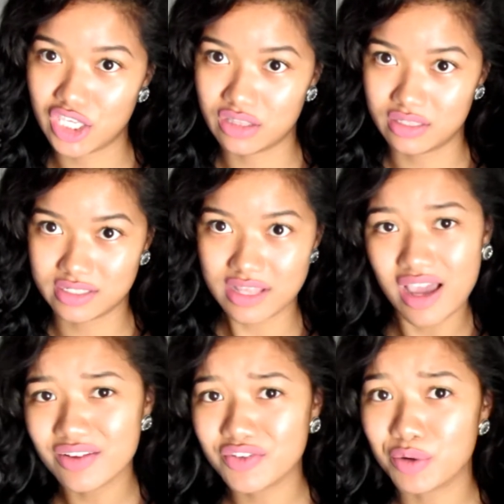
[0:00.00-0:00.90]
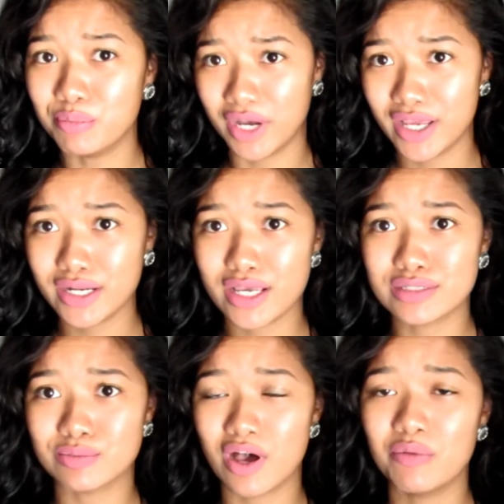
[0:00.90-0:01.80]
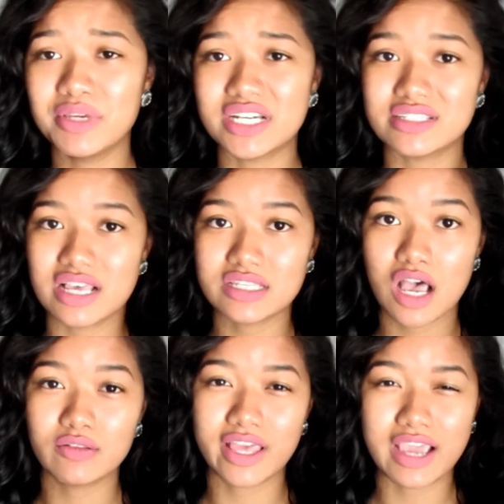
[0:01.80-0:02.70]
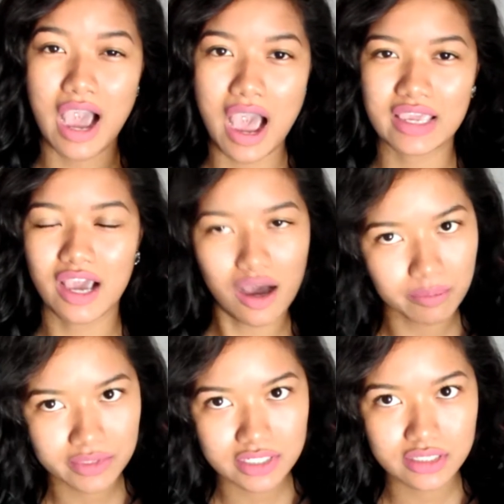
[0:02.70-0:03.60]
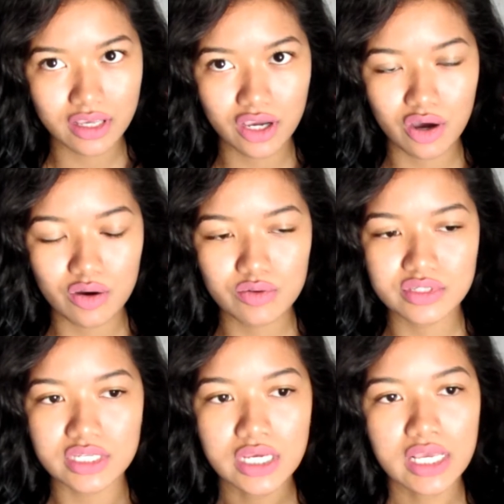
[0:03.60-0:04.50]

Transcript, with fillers: the side of your butt as well, because that's how like high up the slit goes.